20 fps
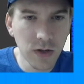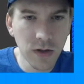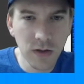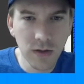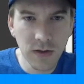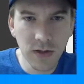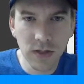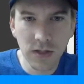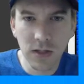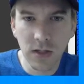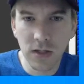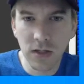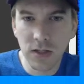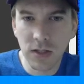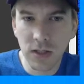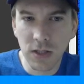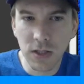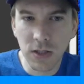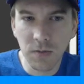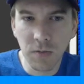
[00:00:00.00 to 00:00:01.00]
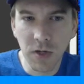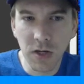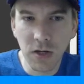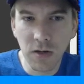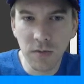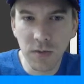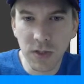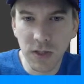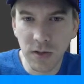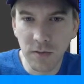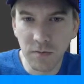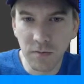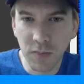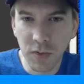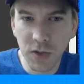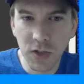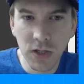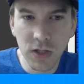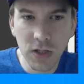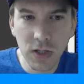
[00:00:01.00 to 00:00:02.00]
of the things that needs to speed up is the
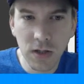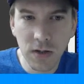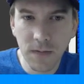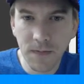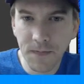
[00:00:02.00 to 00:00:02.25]
bullet.